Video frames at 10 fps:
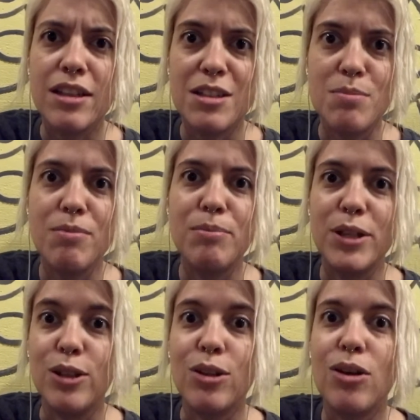That's
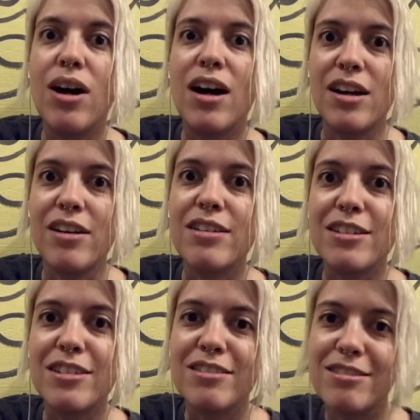been a lot higher
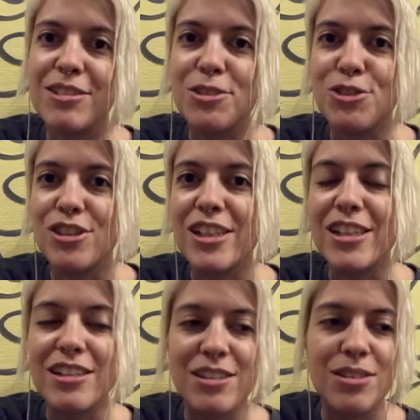than usually
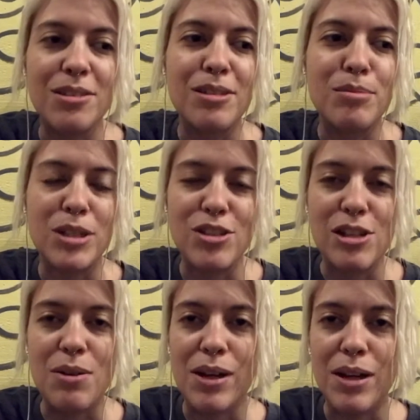is, so I'm
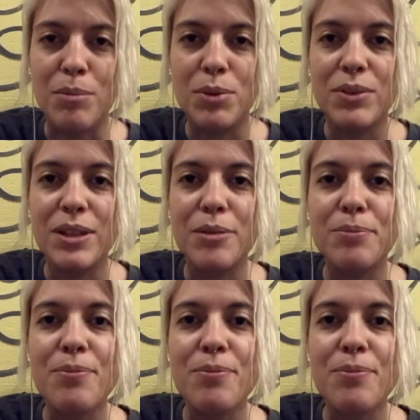actually quite happy with that.